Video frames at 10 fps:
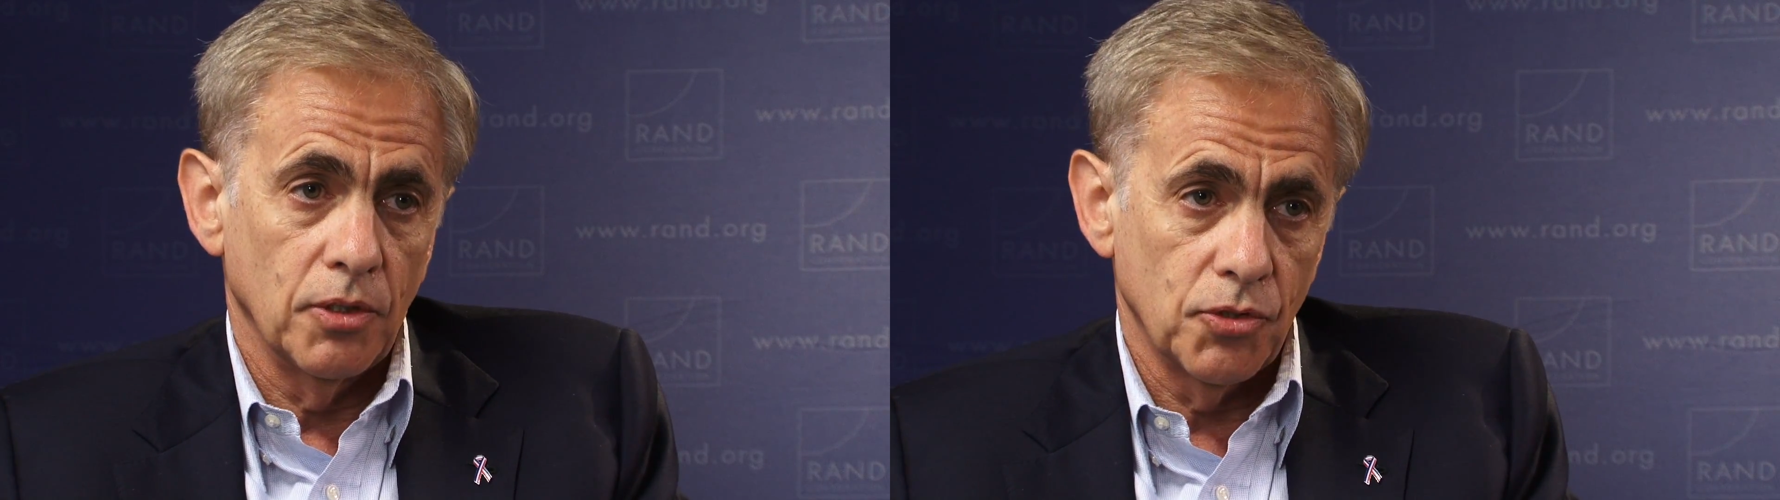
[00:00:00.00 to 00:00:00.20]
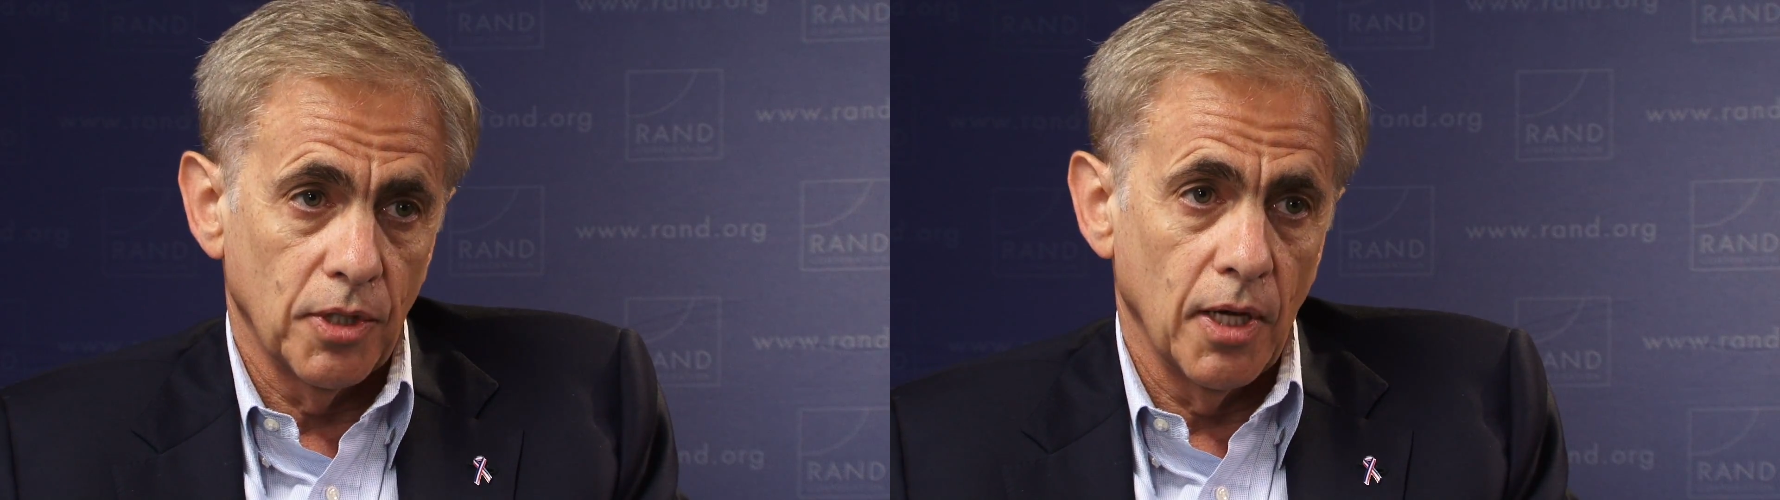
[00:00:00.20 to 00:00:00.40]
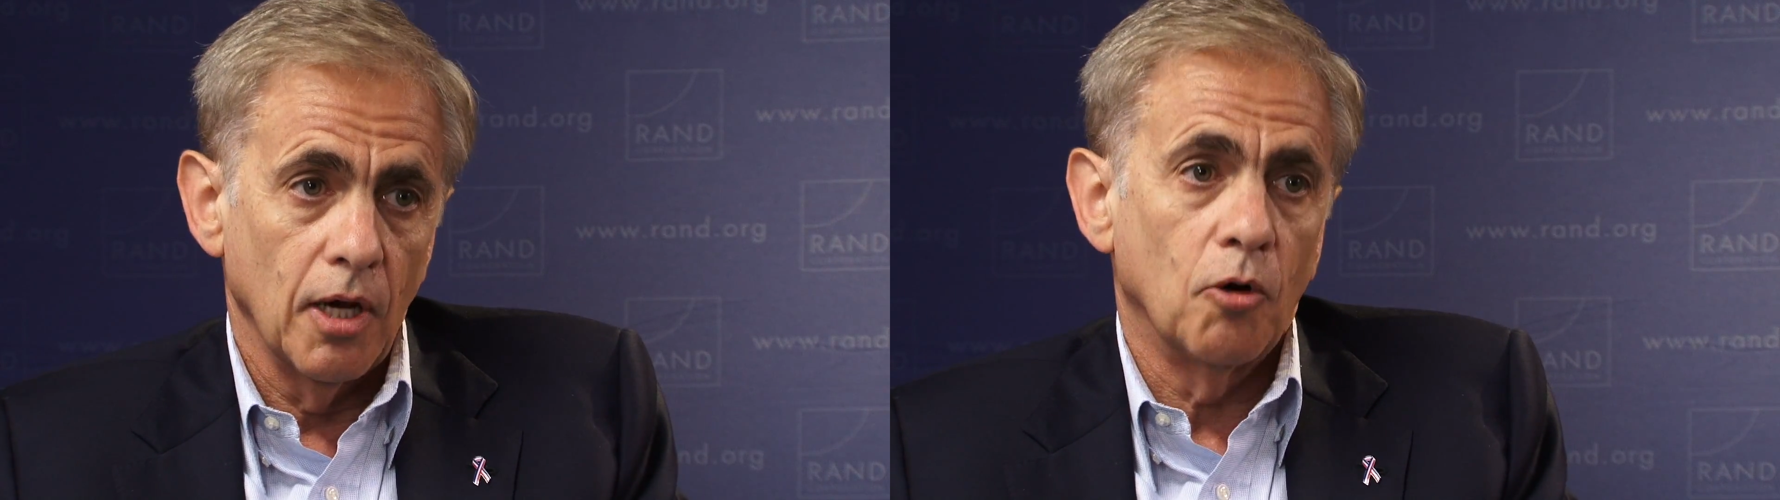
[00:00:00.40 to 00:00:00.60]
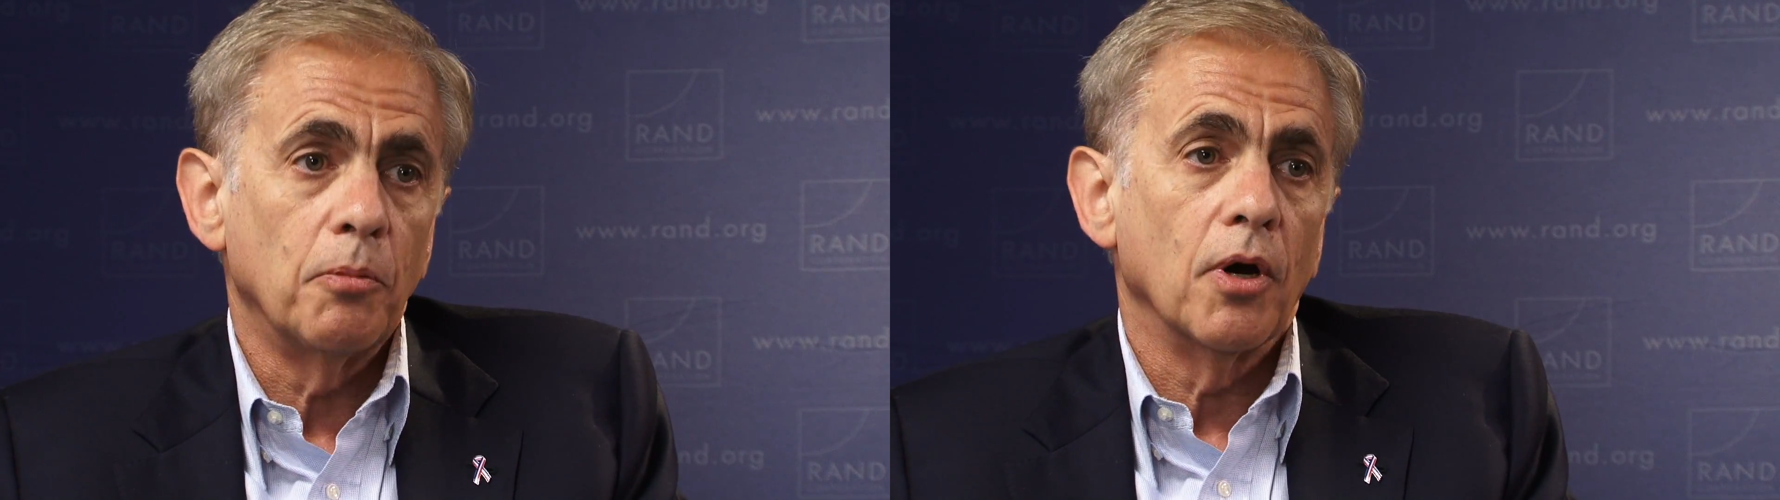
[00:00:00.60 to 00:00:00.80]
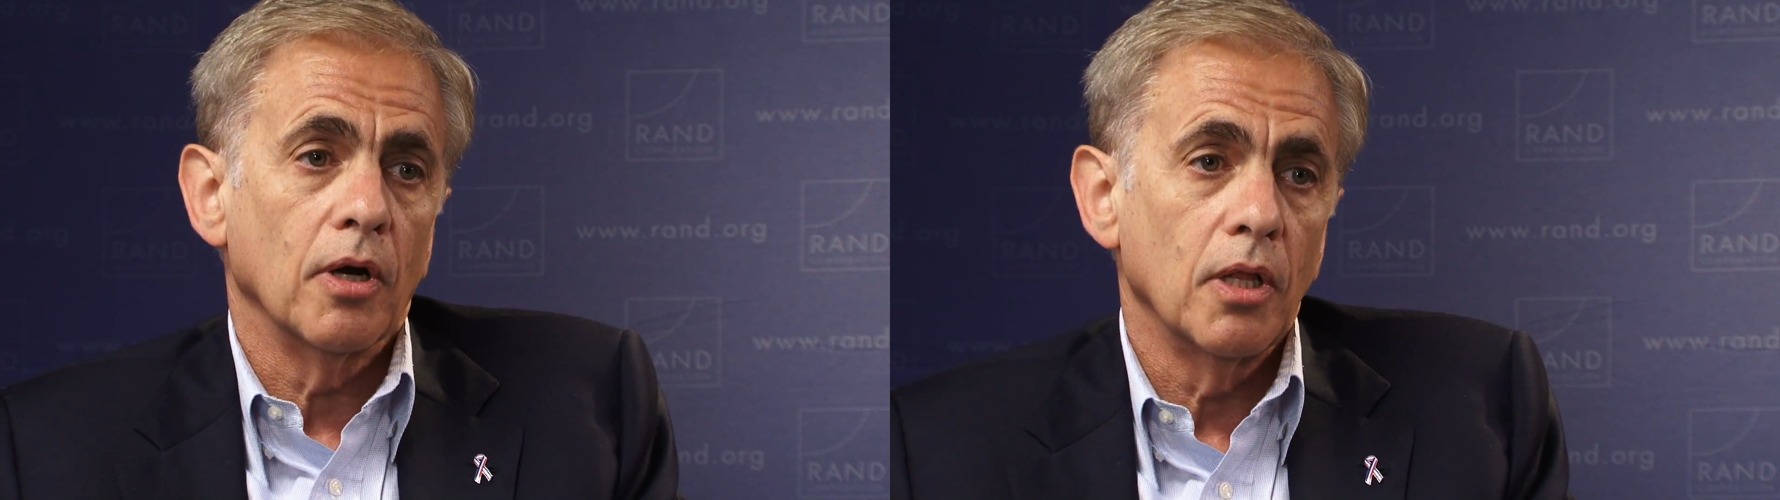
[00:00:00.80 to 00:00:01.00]
is to
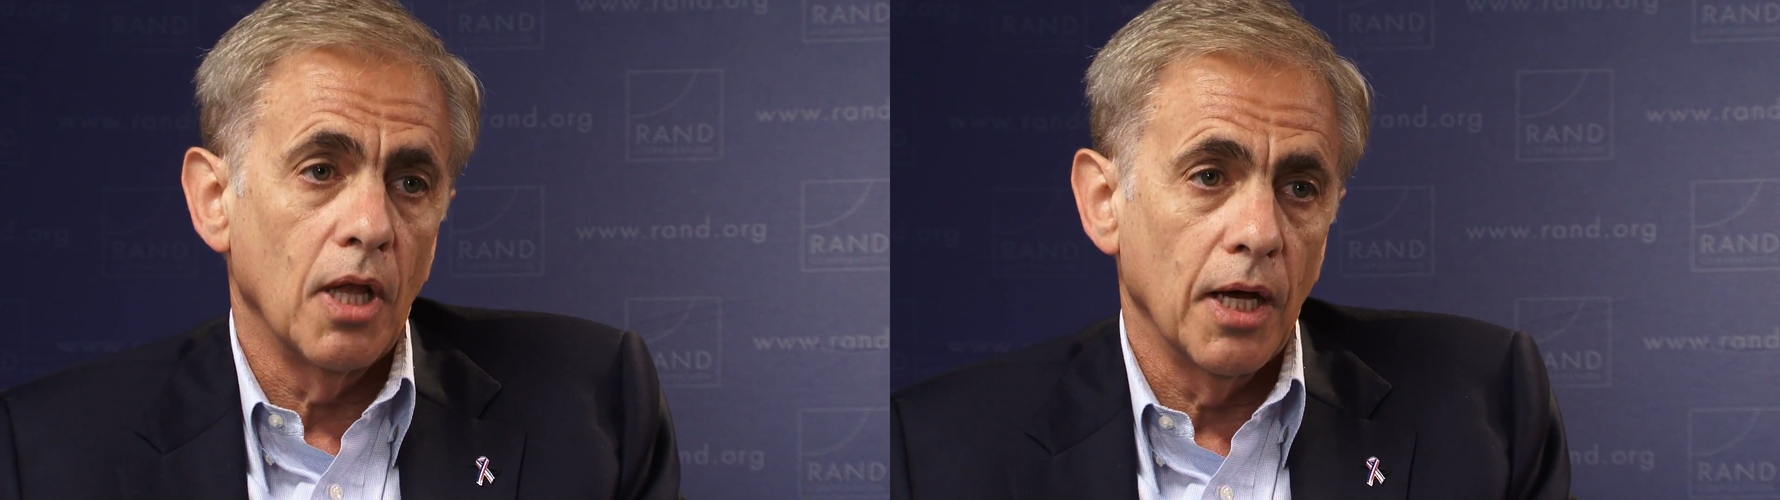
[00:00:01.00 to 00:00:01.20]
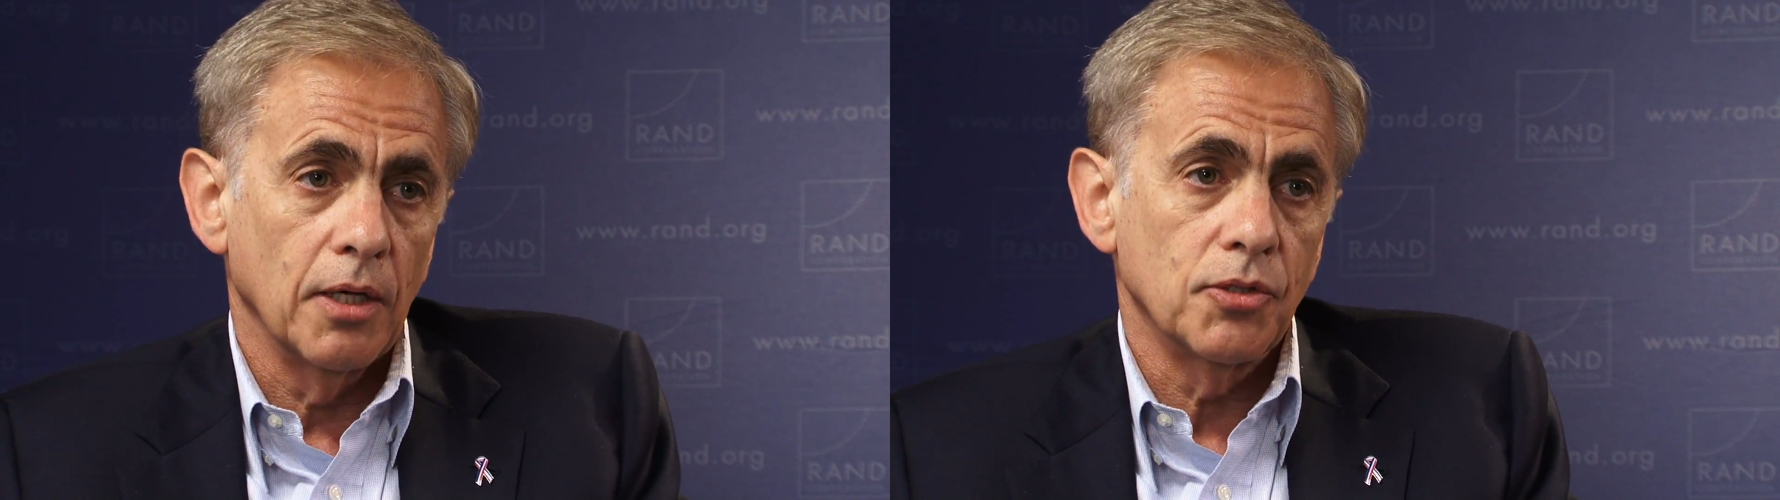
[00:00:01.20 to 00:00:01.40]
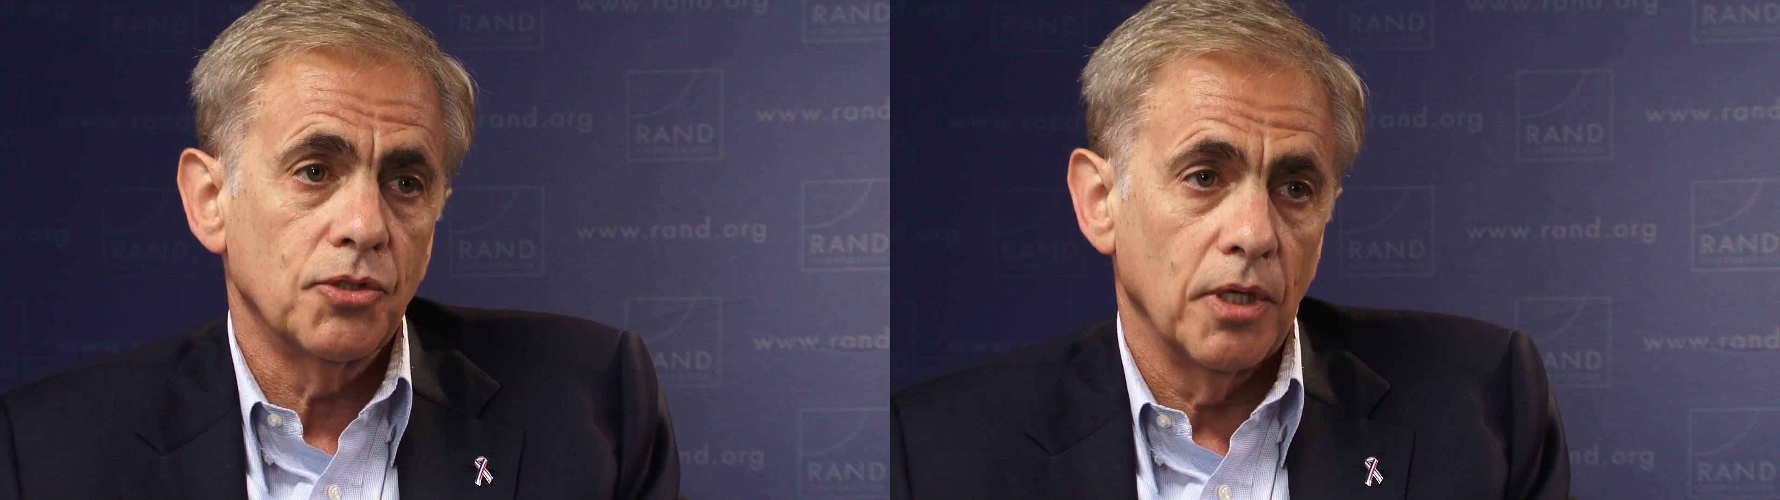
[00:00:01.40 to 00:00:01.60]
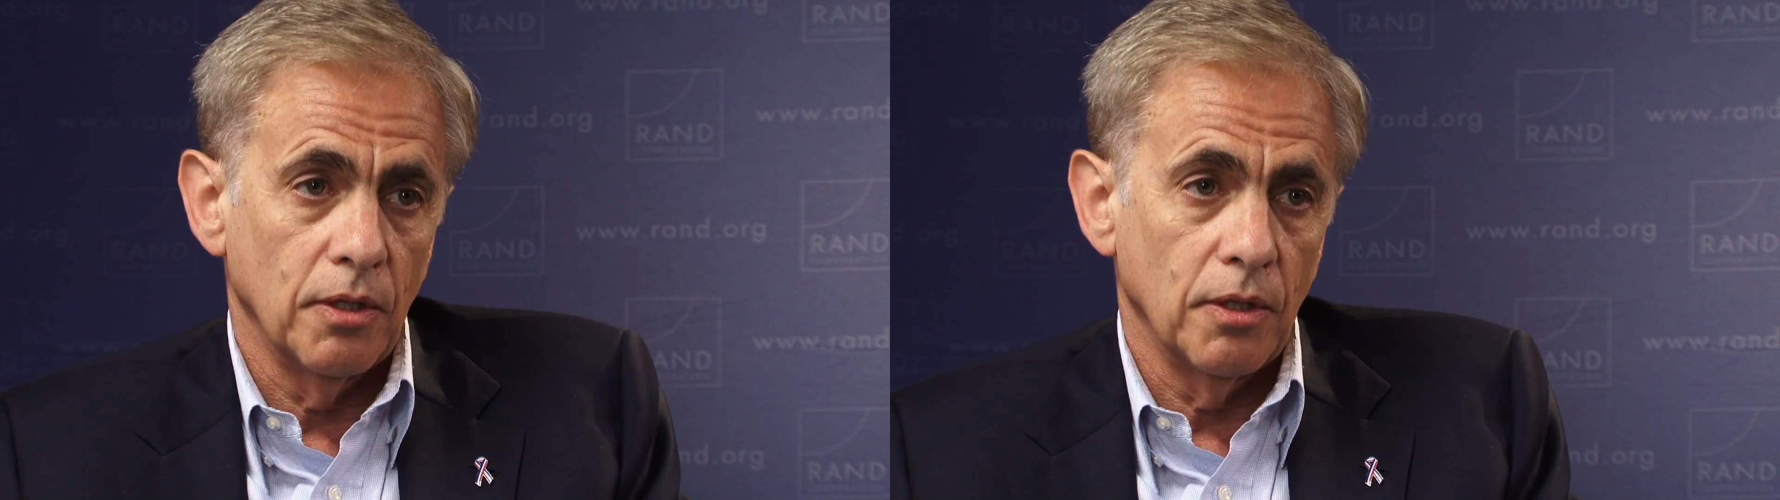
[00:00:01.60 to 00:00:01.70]
help our clients